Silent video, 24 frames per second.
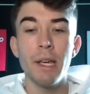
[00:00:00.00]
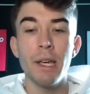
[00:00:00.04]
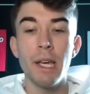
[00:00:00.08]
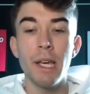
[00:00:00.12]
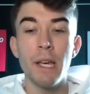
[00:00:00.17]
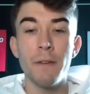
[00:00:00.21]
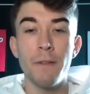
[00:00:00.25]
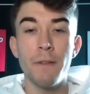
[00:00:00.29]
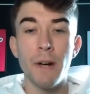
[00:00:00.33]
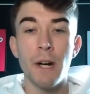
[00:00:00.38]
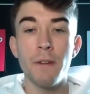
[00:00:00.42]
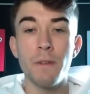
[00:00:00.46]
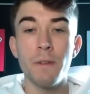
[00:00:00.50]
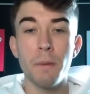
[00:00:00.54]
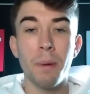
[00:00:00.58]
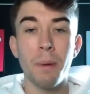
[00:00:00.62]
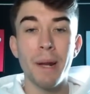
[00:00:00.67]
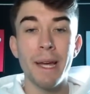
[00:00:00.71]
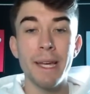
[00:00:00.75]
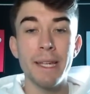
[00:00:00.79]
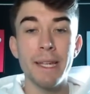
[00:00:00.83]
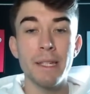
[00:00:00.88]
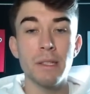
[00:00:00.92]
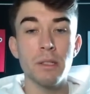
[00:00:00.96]
If other
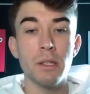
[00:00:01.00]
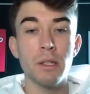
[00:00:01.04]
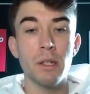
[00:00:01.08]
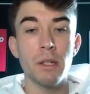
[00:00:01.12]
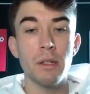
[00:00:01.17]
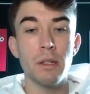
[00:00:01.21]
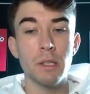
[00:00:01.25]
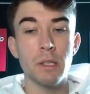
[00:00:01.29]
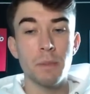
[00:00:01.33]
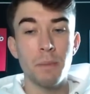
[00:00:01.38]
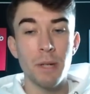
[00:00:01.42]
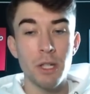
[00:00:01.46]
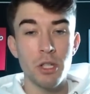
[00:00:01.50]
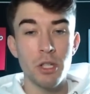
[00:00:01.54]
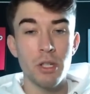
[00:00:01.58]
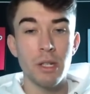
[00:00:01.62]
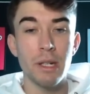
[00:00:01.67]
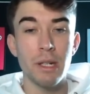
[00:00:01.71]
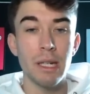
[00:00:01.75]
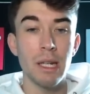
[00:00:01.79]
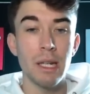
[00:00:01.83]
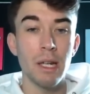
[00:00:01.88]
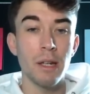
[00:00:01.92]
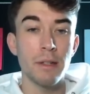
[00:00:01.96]
players can
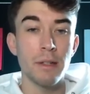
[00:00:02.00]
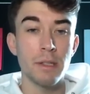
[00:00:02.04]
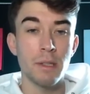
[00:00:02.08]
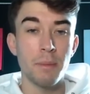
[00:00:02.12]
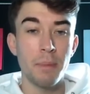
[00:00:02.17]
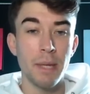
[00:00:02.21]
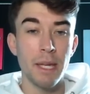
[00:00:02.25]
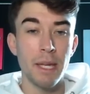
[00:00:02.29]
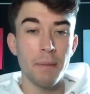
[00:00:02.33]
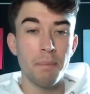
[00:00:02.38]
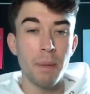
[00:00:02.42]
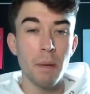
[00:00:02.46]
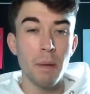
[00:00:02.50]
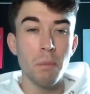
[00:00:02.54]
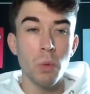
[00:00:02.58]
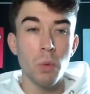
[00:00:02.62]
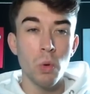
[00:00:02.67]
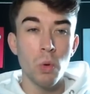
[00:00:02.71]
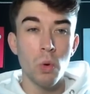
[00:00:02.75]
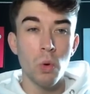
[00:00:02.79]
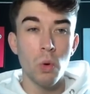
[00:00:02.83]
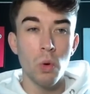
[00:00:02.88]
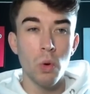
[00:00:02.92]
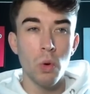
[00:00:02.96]
especially learn to be a bit
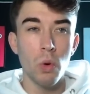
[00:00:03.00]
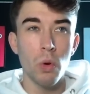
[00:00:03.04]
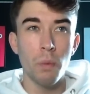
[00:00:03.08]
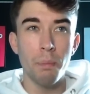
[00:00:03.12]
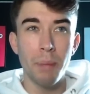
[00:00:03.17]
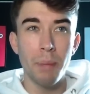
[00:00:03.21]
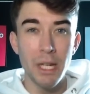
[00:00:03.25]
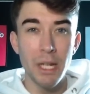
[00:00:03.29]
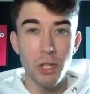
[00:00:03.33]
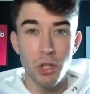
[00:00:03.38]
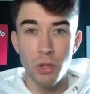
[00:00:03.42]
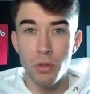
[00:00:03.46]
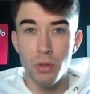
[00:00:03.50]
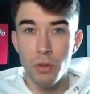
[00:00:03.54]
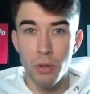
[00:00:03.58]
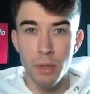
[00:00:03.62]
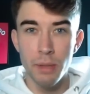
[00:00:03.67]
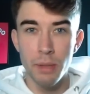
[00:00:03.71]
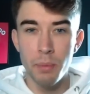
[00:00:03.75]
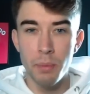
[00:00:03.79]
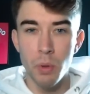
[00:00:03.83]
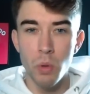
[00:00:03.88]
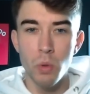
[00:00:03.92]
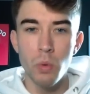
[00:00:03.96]
more patient on
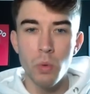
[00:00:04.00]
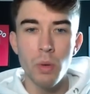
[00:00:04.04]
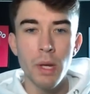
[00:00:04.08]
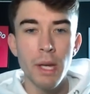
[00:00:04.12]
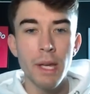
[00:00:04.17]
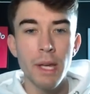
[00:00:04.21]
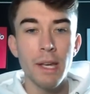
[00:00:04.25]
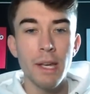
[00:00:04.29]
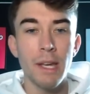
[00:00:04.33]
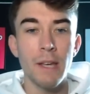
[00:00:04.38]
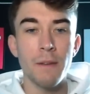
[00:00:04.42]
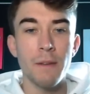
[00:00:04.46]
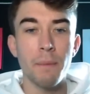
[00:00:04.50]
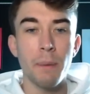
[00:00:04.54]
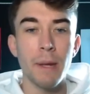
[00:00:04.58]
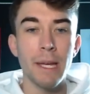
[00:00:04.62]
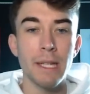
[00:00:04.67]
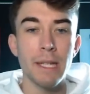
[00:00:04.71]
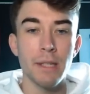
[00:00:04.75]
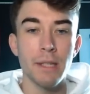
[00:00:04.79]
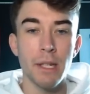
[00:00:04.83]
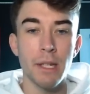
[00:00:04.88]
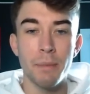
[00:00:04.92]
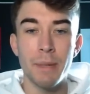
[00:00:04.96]
the ball, if
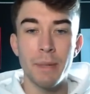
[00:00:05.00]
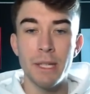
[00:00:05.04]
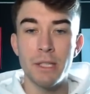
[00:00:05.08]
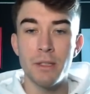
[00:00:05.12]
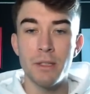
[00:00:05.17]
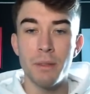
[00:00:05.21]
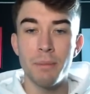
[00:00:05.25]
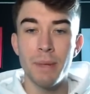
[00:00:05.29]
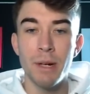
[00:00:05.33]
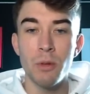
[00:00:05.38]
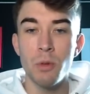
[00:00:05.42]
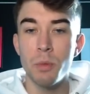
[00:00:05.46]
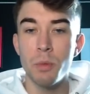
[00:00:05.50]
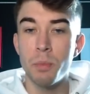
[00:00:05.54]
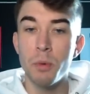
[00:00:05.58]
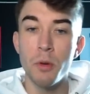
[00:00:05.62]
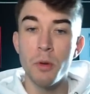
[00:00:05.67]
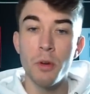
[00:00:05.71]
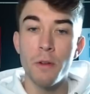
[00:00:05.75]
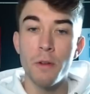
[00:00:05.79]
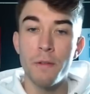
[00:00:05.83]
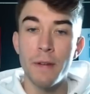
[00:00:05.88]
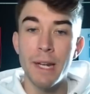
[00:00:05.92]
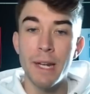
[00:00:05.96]
players like Mason Mount,
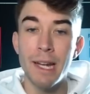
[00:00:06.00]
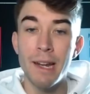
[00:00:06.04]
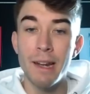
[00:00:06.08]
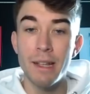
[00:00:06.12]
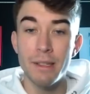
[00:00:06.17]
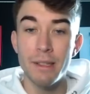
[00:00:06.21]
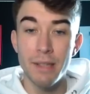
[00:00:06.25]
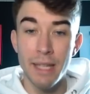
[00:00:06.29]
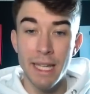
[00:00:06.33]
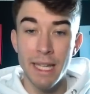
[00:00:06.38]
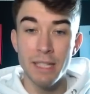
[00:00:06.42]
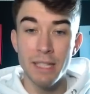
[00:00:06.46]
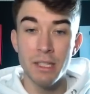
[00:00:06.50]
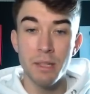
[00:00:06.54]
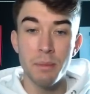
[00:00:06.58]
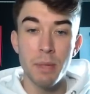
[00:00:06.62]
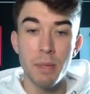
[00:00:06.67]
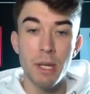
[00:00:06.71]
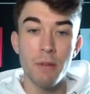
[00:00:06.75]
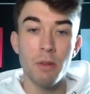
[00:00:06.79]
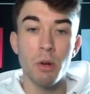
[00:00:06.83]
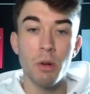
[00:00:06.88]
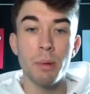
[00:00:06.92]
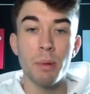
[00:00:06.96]
Bruno Fernandes, and
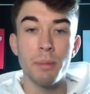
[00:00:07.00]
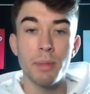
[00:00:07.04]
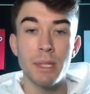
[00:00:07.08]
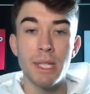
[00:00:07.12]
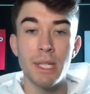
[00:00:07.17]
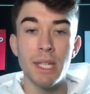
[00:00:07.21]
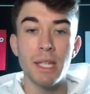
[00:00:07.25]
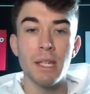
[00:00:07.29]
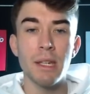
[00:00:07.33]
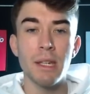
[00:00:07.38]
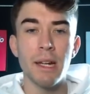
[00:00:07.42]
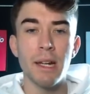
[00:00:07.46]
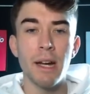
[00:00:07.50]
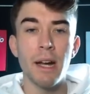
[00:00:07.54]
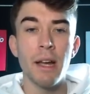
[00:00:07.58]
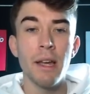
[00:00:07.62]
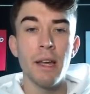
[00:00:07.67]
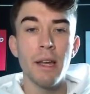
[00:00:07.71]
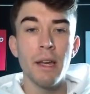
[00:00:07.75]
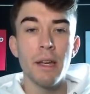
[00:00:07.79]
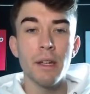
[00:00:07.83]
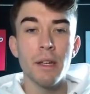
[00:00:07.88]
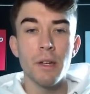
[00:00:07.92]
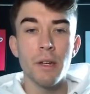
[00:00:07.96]
Casemiro in particular
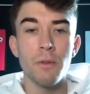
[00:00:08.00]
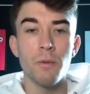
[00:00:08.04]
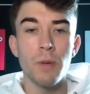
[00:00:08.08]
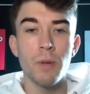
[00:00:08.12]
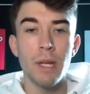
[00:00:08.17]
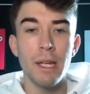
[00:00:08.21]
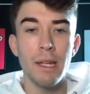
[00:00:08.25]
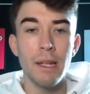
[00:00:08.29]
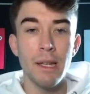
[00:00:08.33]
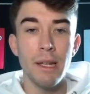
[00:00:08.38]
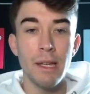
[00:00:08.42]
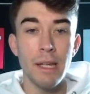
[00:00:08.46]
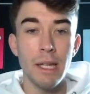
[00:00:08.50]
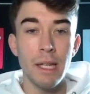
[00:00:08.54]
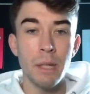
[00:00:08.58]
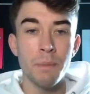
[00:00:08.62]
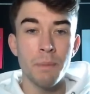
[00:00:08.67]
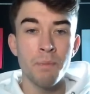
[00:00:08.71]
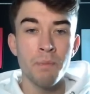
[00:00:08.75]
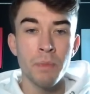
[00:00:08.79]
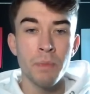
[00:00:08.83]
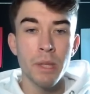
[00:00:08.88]
can really